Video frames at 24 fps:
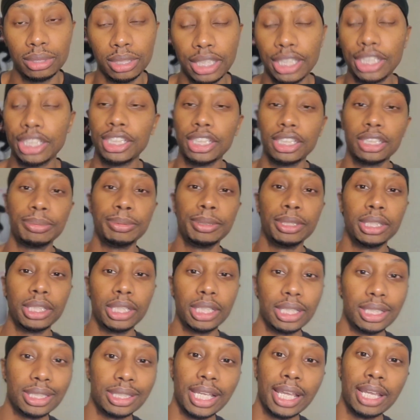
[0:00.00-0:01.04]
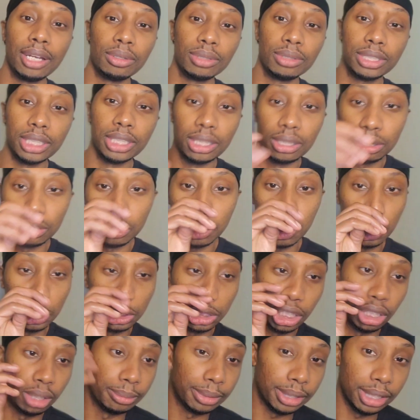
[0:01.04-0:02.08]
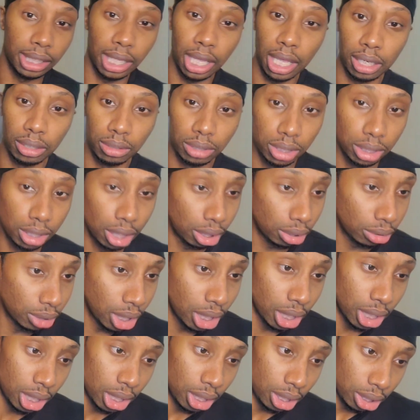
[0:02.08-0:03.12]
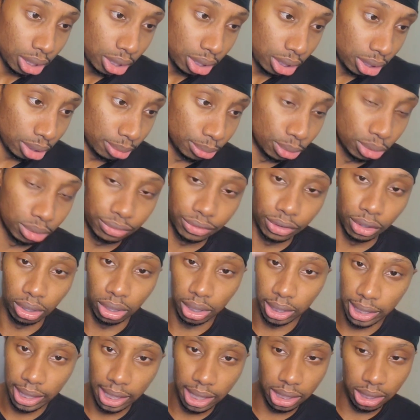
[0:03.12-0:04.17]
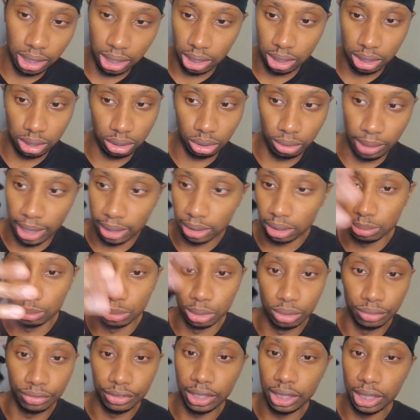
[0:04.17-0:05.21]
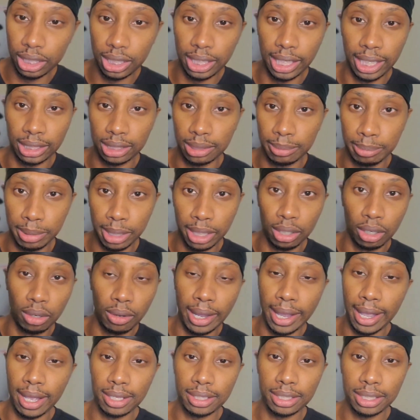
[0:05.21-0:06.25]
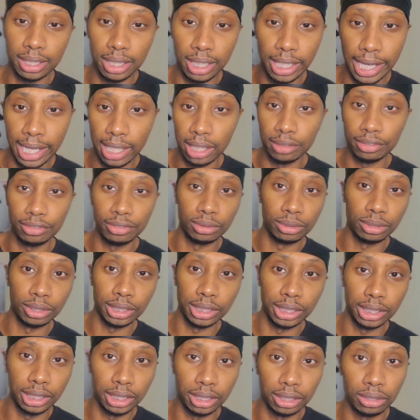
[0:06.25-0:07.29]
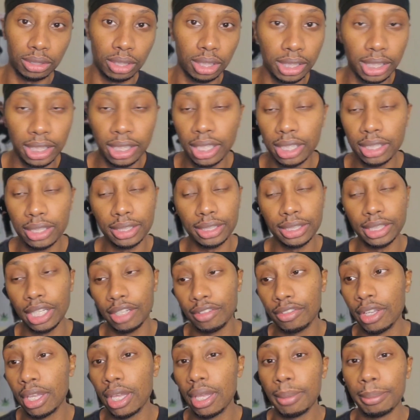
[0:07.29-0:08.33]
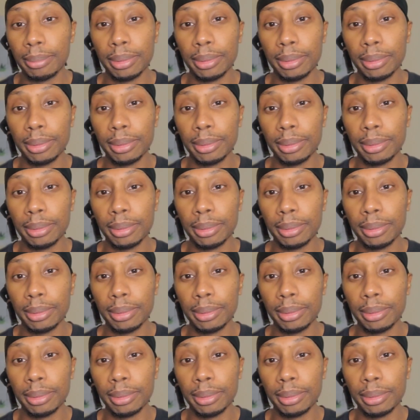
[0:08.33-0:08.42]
It's just because they don't see the long term. And you know, he moved on, and throughout the movie, he got the big old house in California and all that other stuff.